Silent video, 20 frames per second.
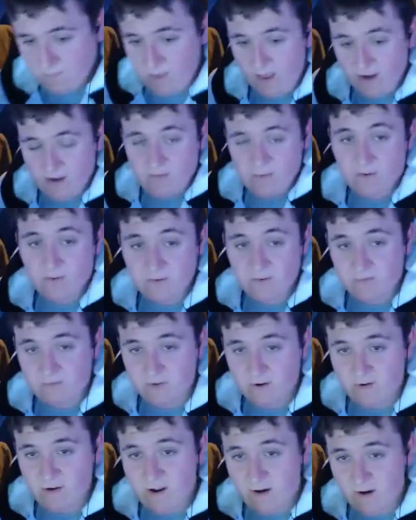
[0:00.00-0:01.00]
And it's also
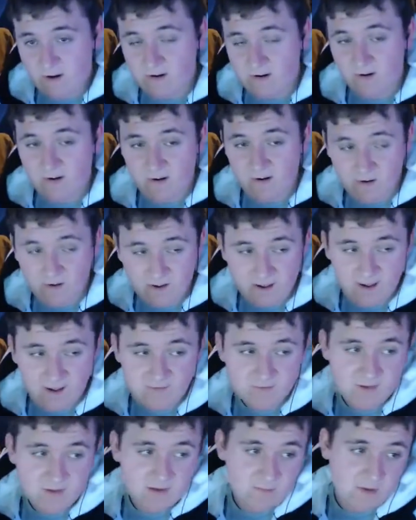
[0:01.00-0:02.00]
very hard to
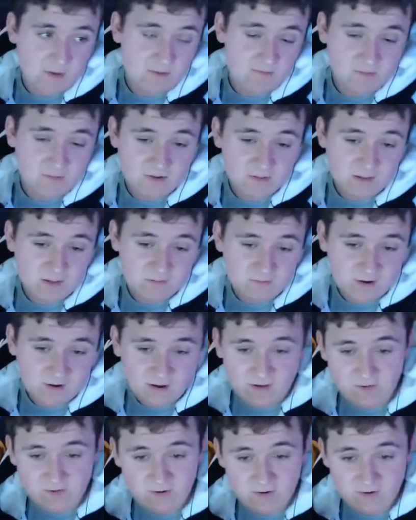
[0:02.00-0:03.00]
archive them and put them to
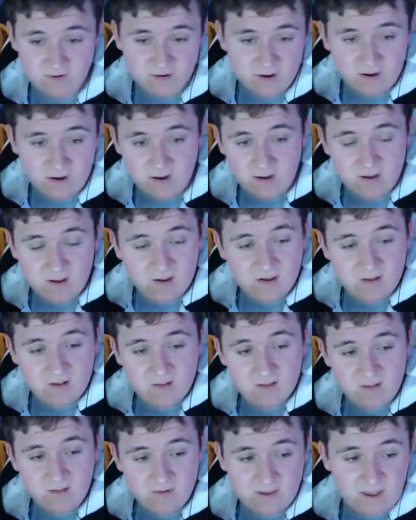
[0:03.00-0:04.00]
other
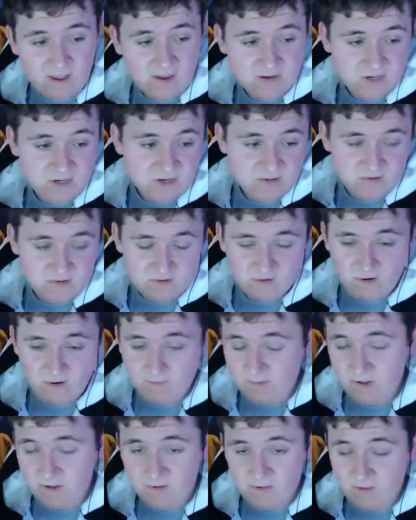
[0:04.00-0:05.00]
locations or
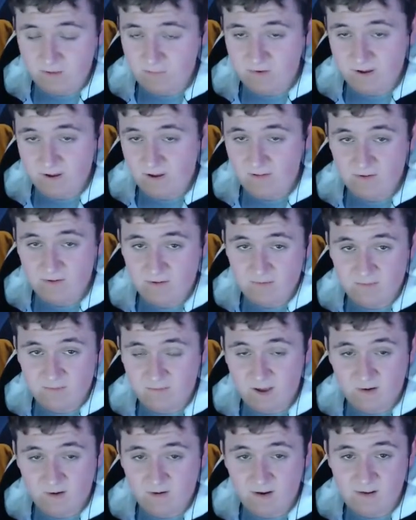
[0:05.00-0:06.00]
upload them to other
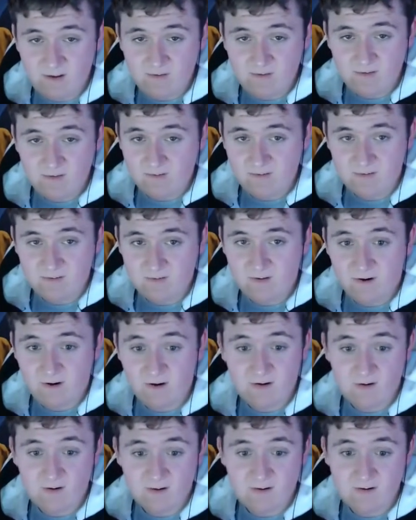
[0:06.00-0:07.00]
areas. It's just
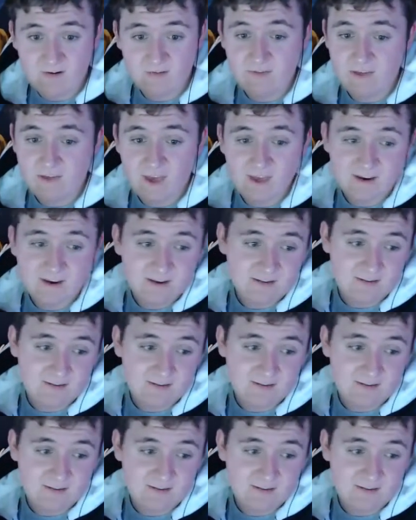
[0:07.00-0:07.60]
hard to do that.